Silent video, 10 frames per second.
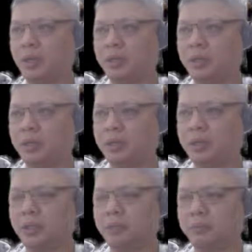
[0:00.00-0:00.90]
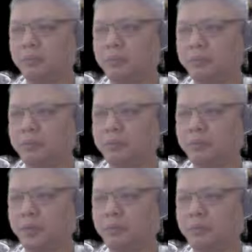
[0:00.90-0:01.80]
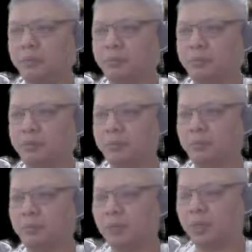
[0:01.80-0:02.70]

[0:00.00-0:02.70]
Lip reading: And again, black would capture the